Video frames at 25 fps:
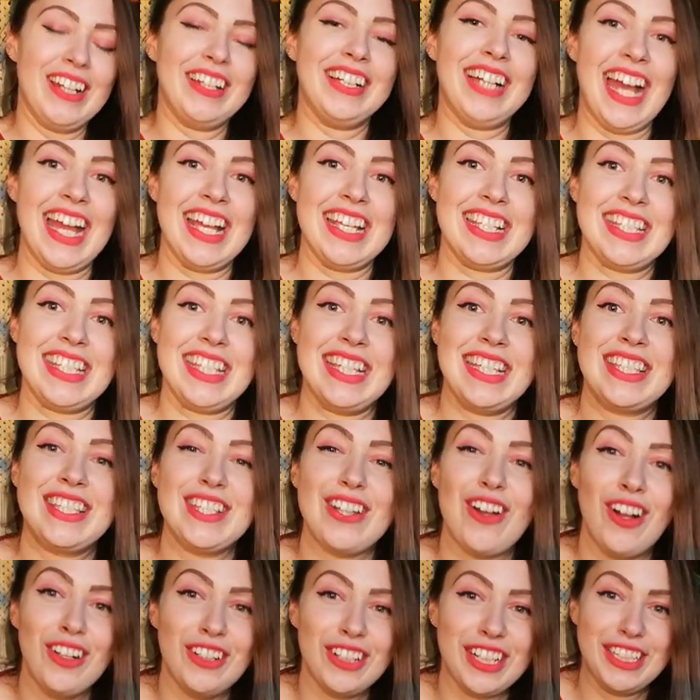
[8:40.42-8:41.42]
guys, it's
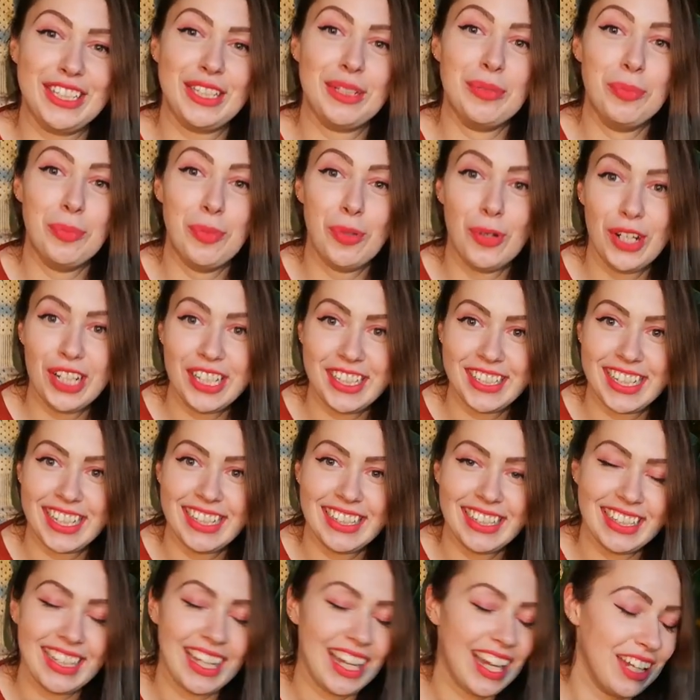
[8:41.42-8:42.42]
already more
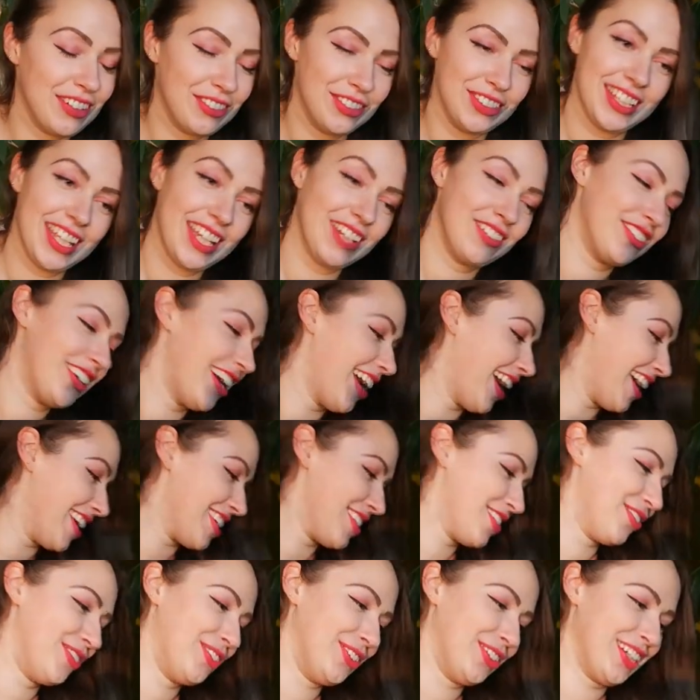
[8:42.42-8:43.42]
than I would ever
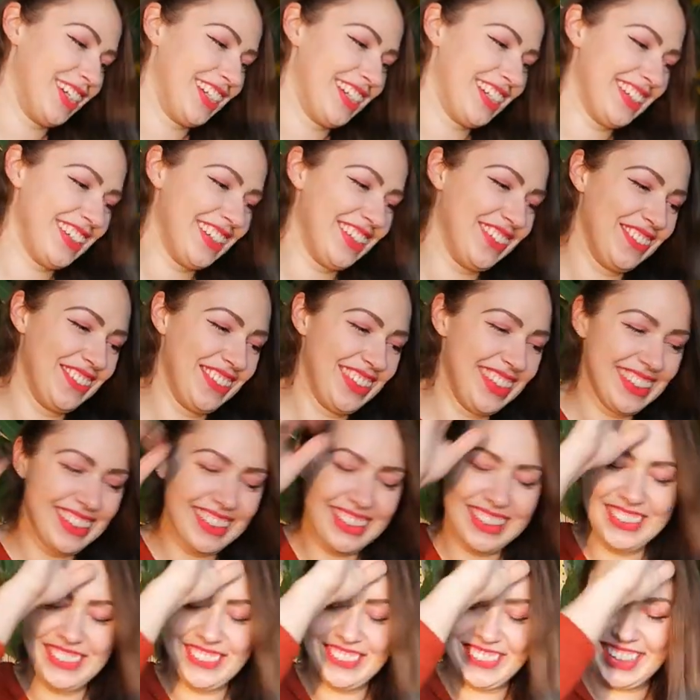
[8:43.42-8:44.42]
ask for. I mean,
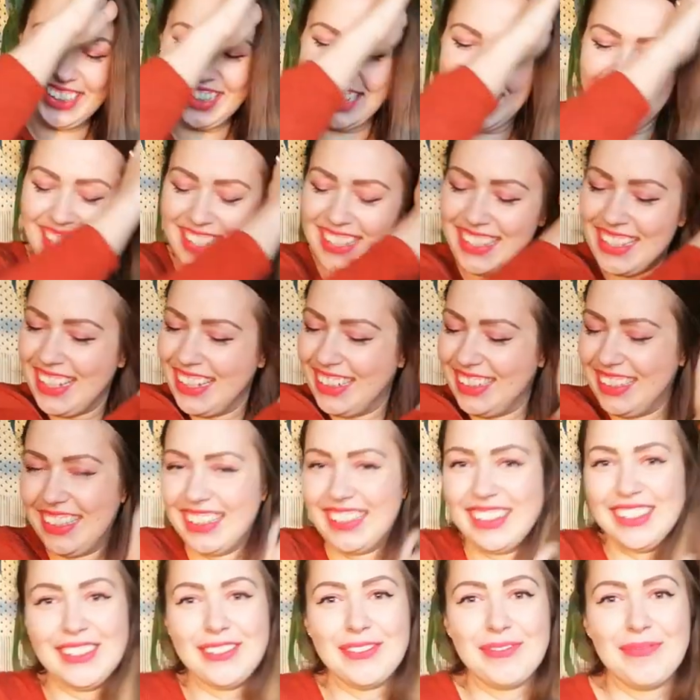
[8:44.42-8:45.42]
oh my gosh, Ellen.